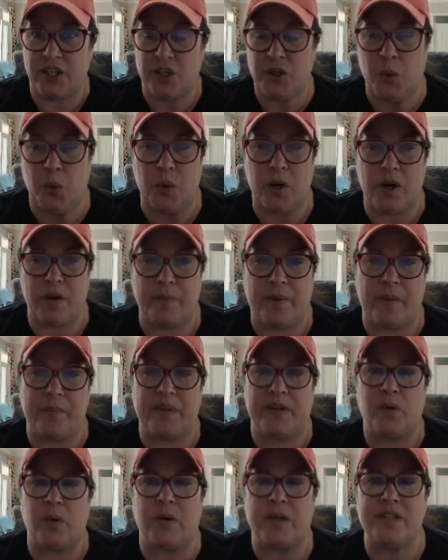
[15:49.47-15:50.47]
Your Puppy
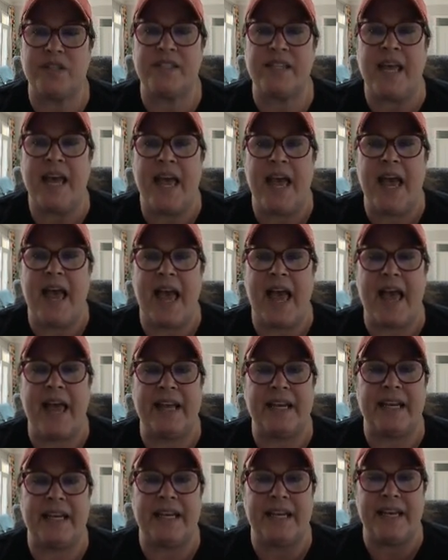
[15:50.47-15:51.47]
course.
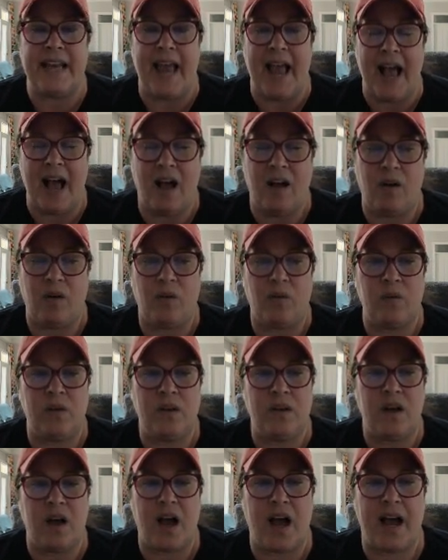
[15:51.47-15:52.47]
And now
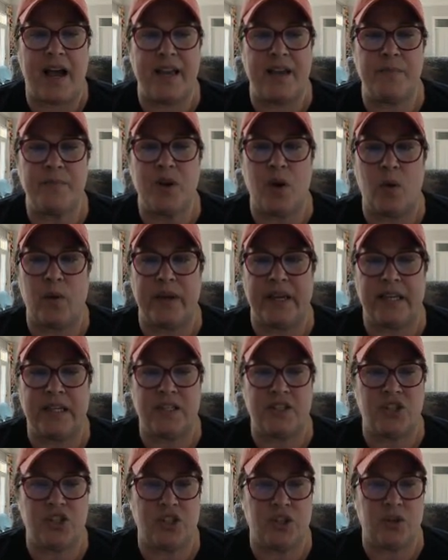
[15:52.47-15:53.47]
I am going
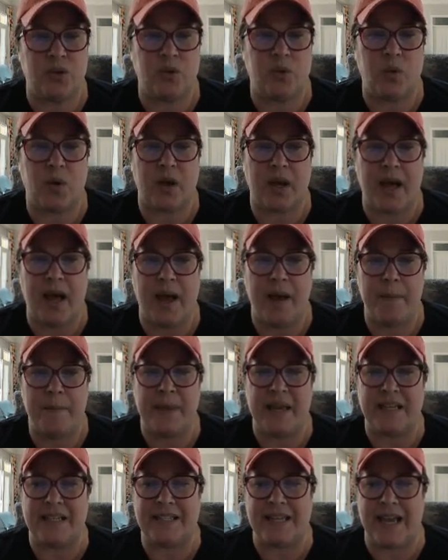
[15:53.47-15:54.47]
to come
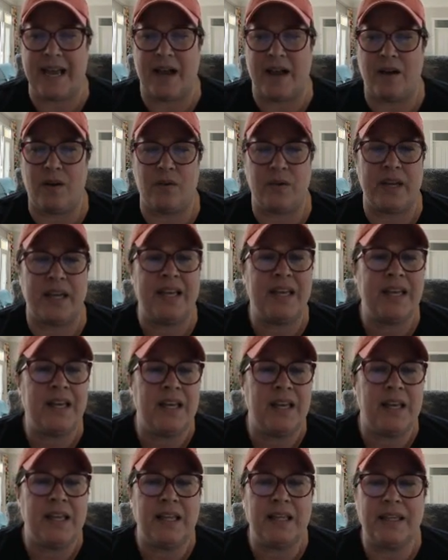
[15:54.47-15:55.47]
down.
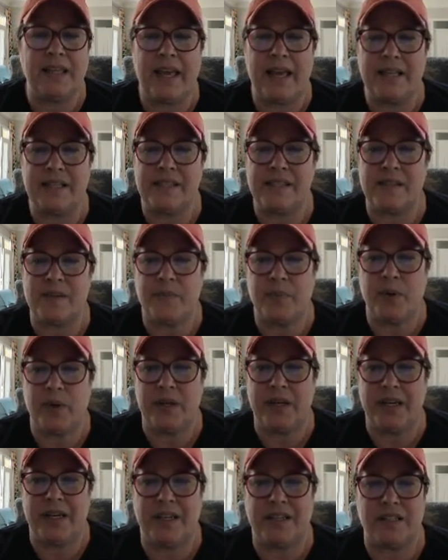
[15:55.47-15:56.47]
Let's
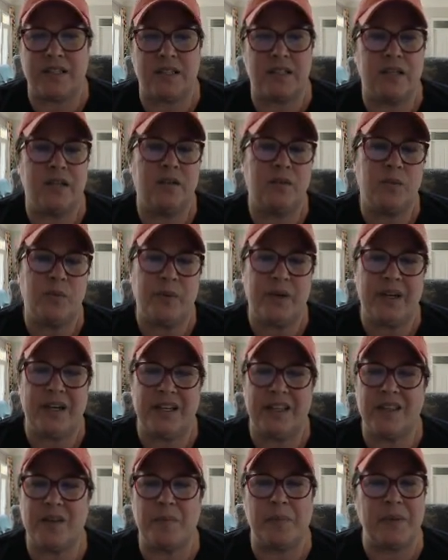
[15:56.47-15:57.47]
put it, we'll put it
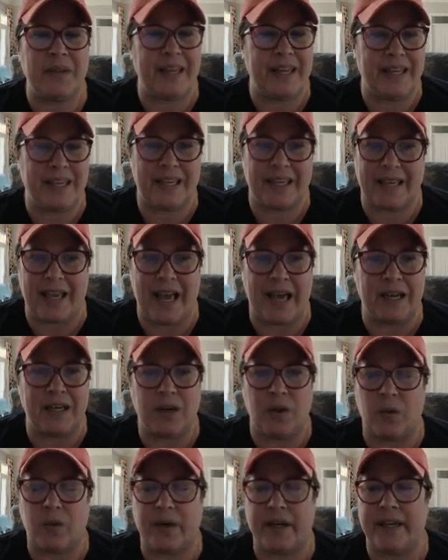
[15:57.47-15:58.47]
in the blank
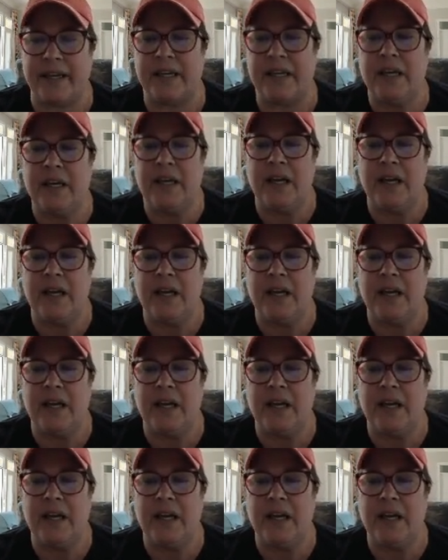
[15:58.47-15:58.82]
category.